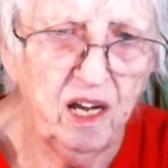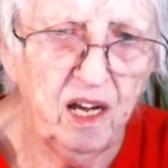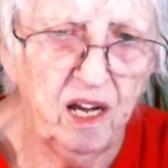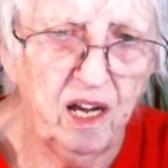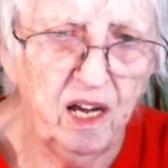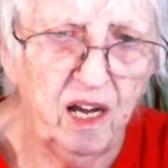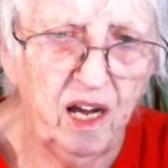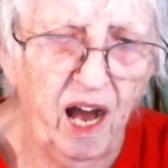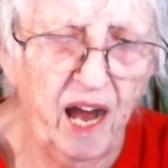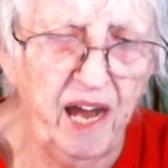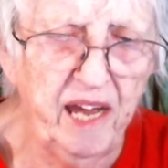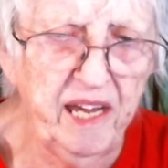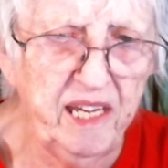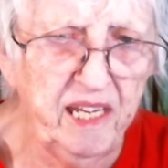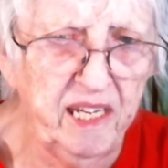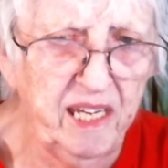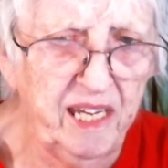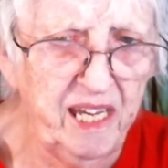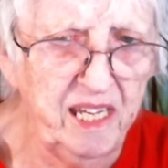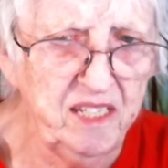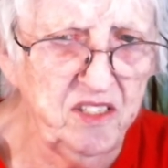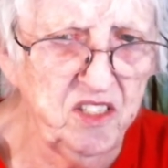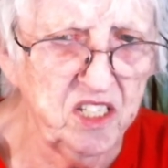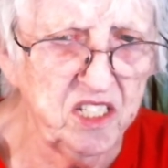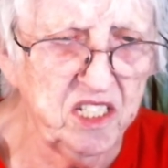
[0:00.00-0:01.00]
I
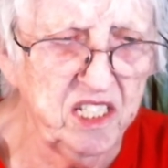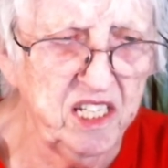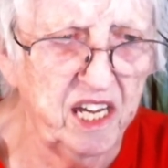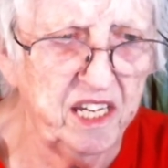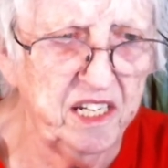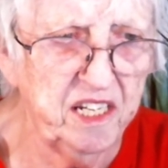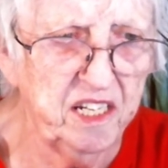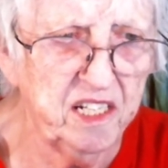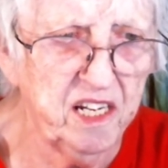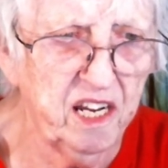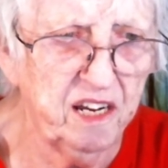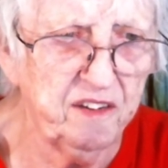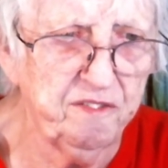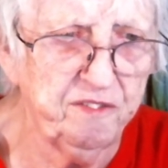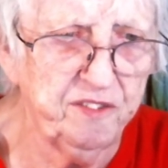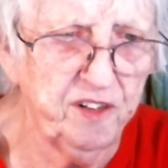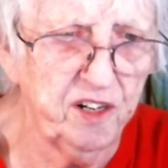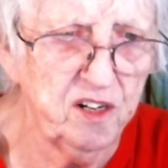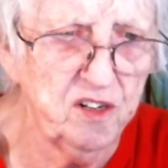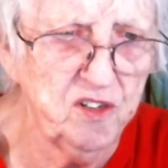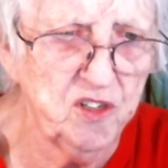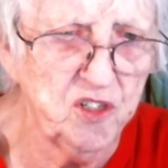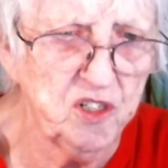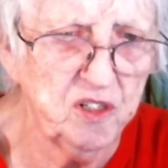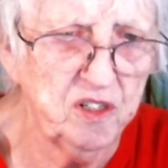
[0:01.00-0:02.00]
hesitated at
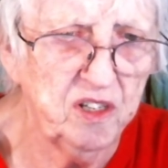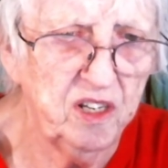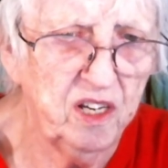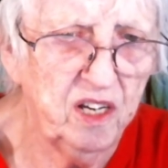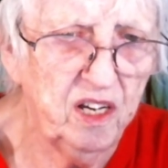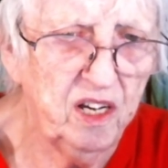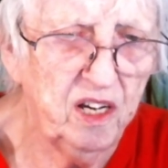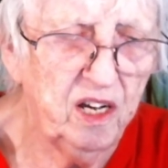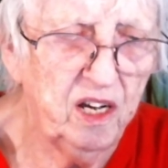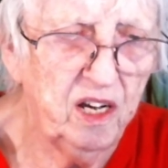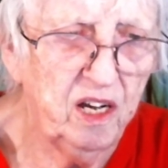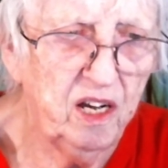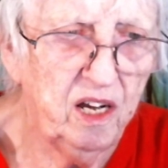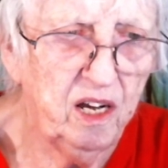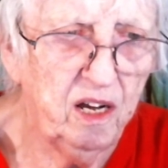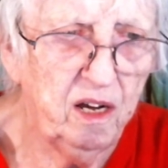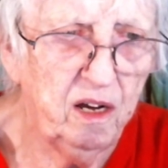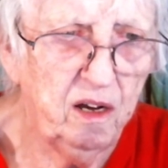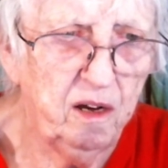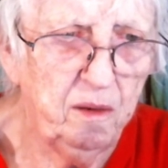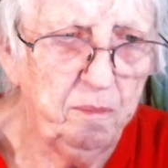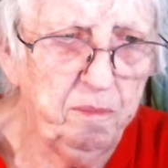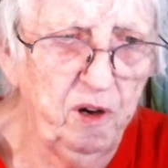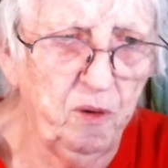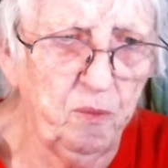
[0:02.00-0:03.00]
first,
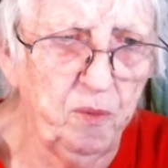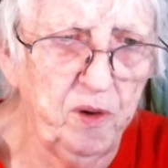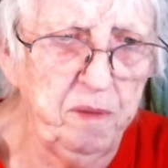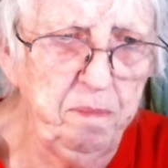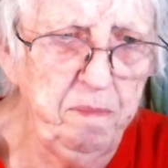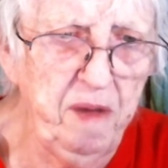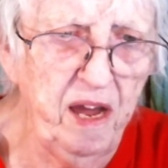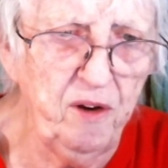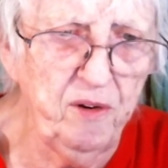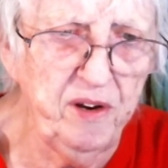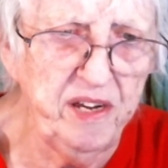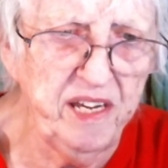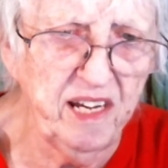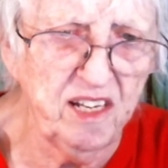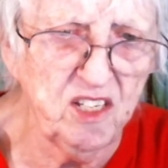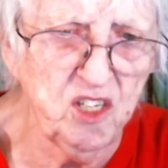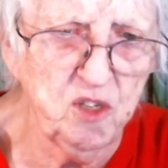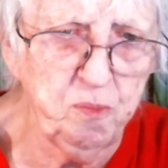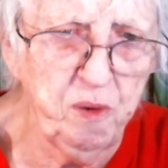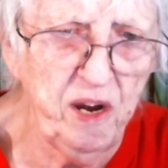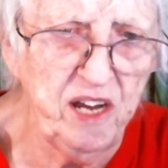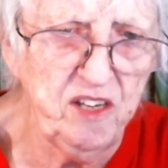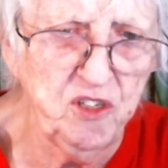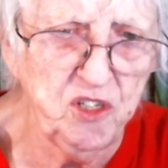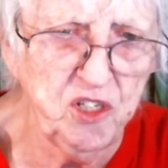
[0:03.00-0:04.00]
but when Mary
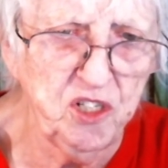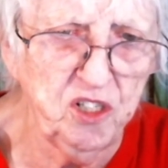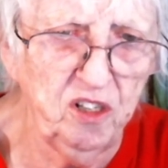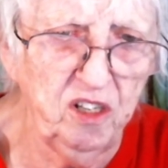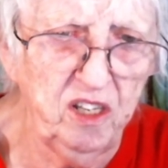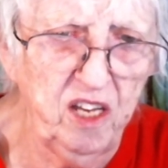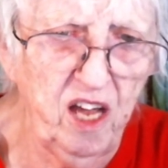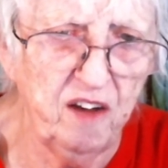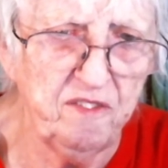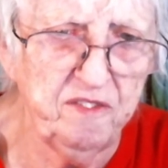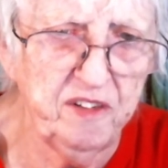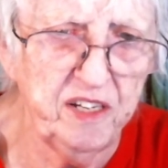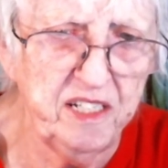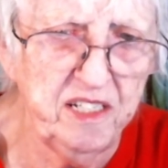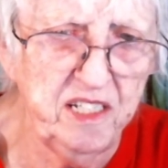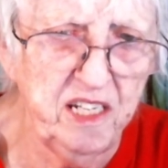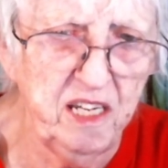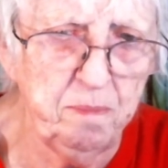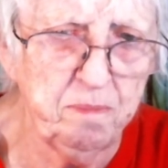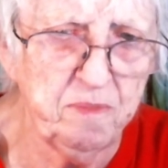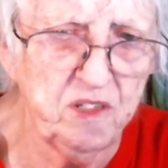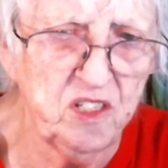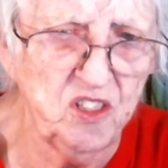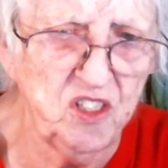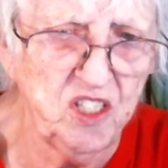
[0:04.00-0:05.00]
expressed her love and
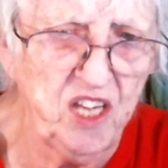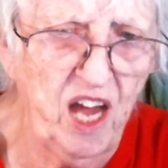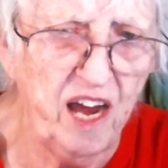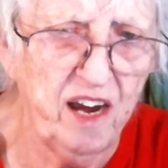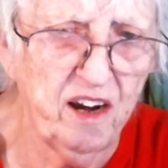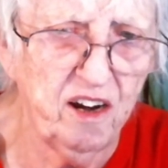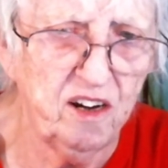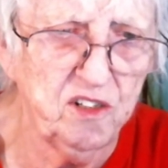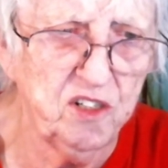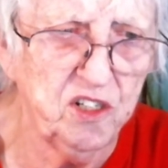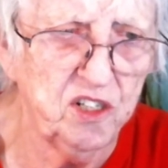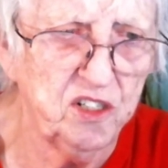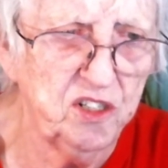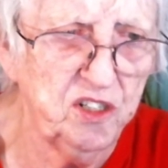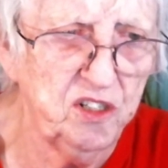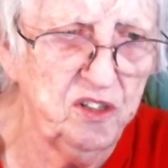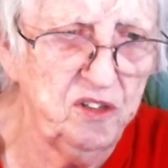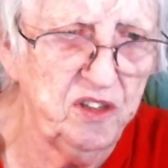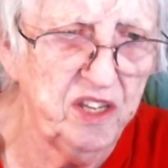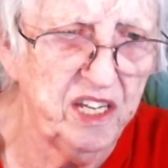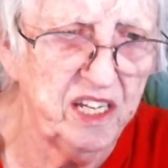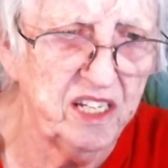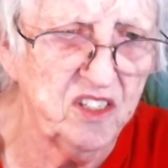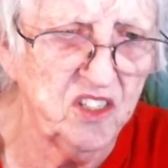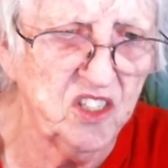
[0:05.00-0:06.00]
deep desire to do
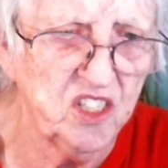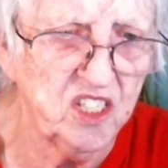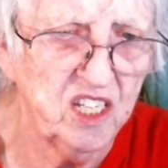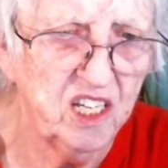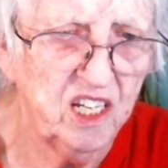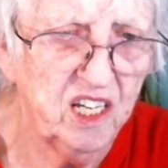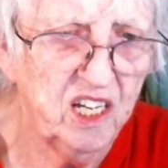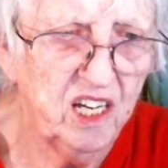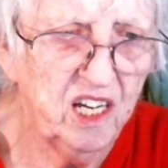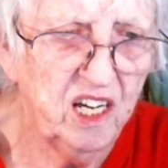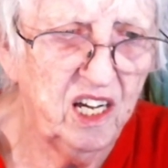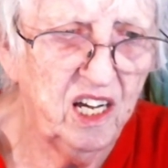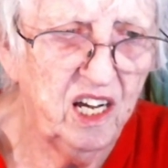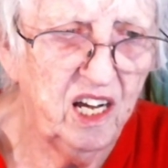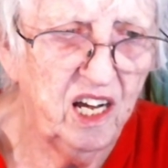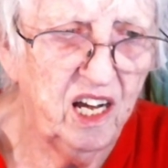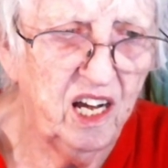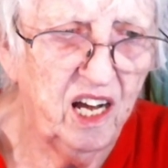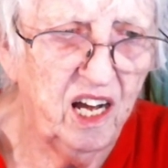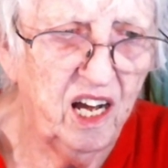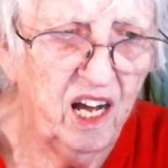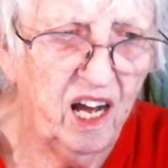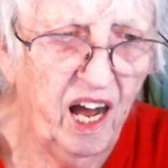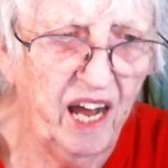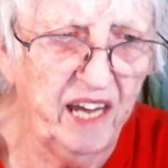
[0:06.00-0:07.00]
this,
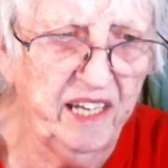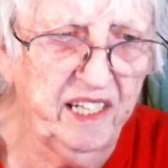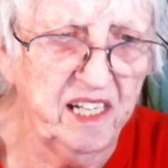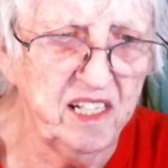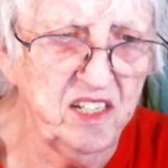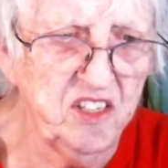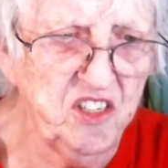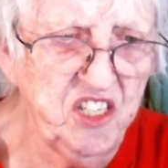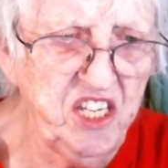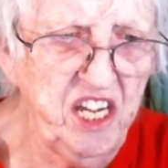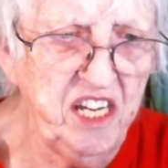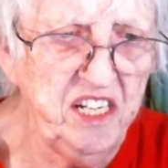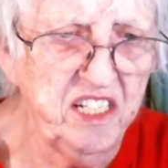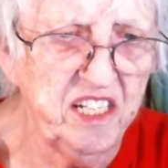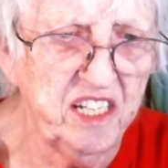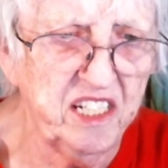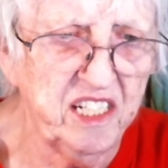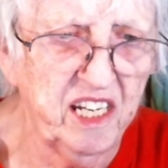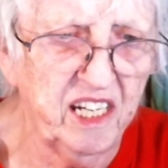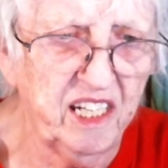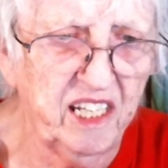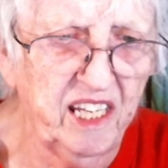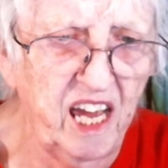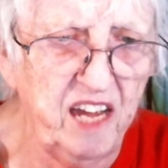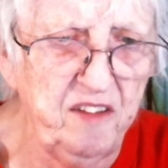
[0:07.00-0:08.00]
I consented
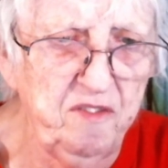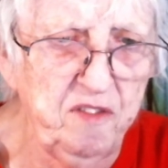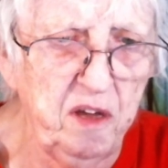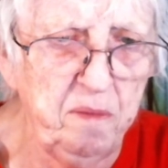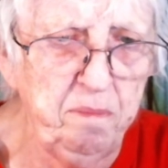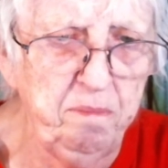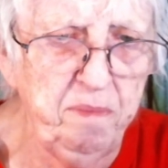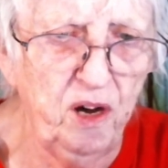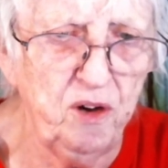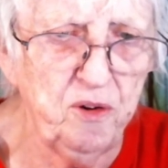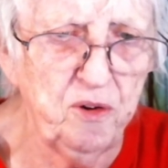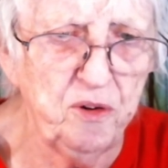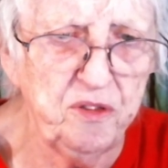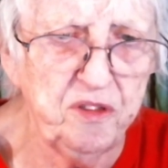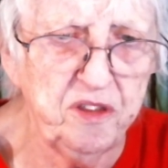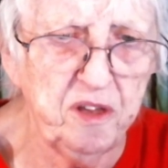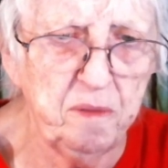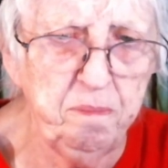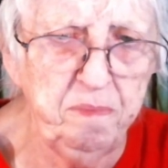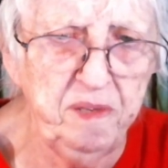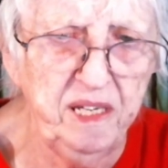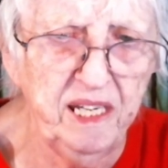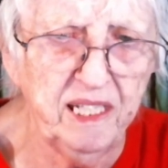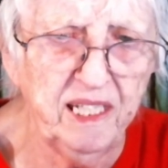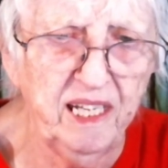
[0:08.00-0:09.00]
and gave them both a
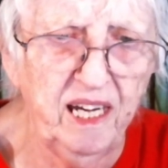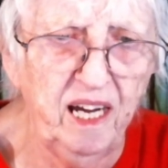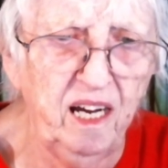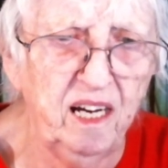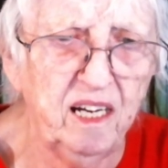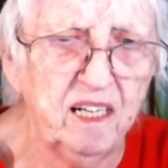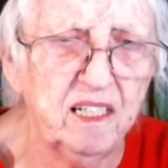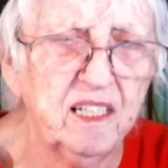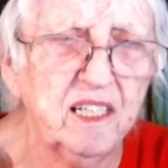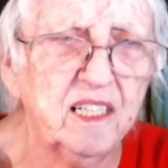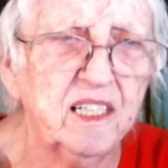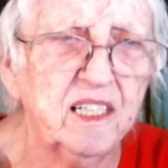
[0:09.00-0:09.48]
big hug.